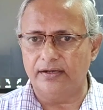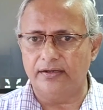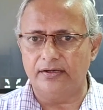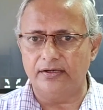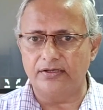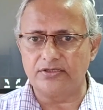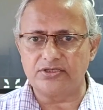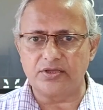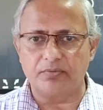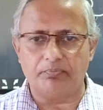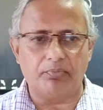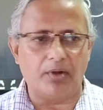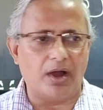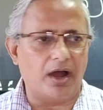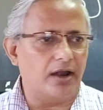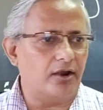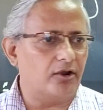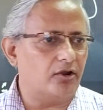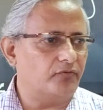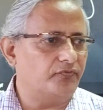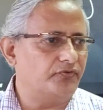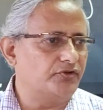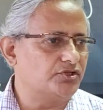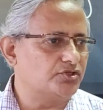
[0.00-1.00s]
It's a
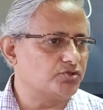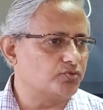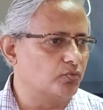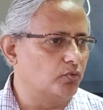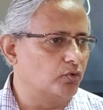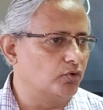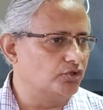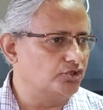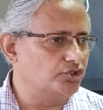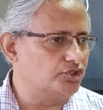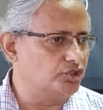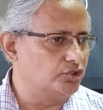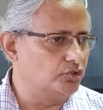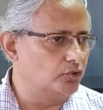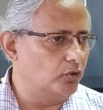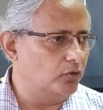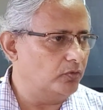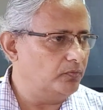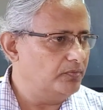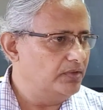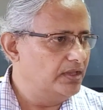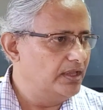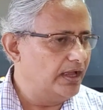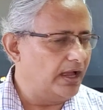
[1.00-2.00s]
part of its own
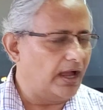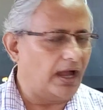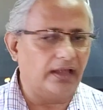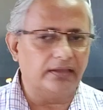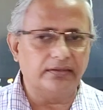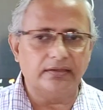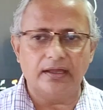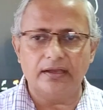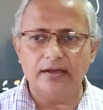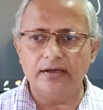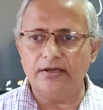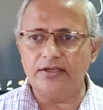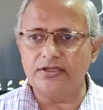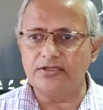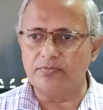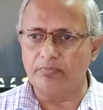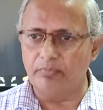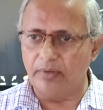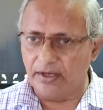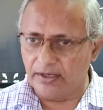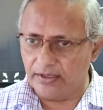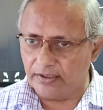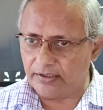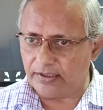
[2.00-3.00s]
genome, and then it is
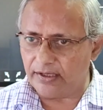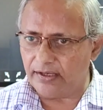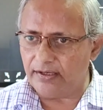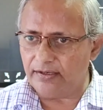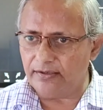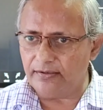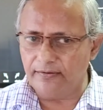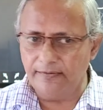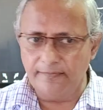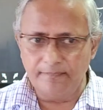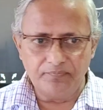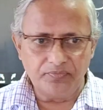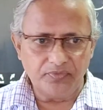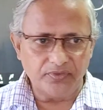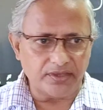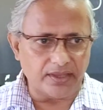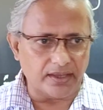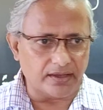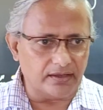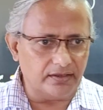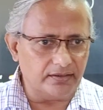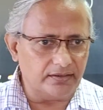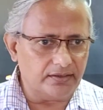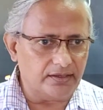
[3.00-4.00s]
maintained,
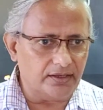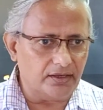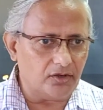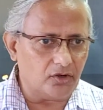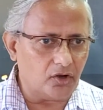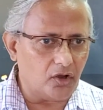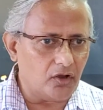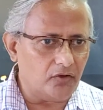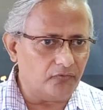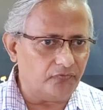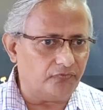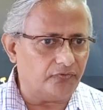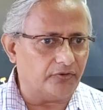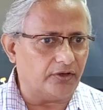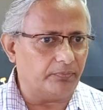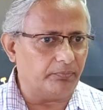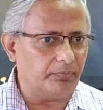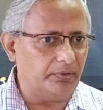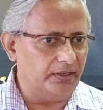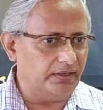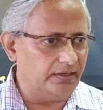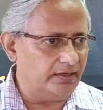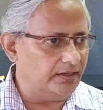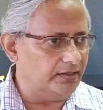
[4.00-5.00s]
taken care of,
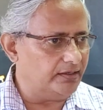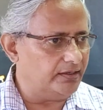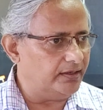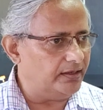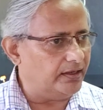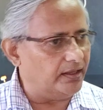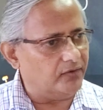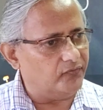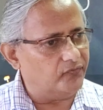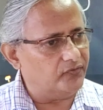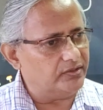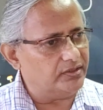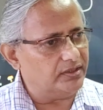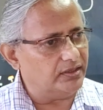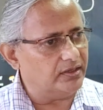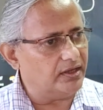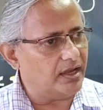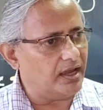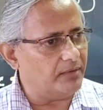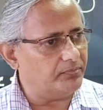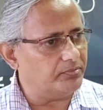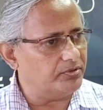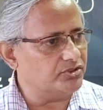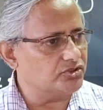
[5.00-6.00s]
replicated,
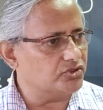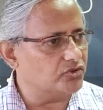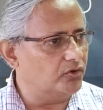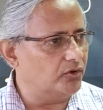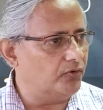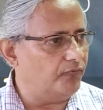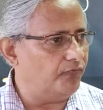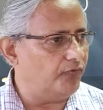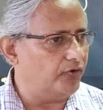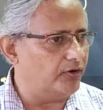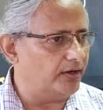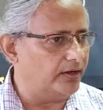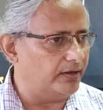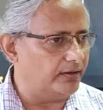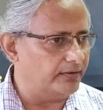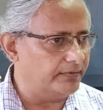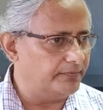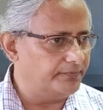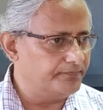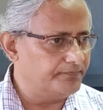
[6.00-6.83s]
everything happens good for it,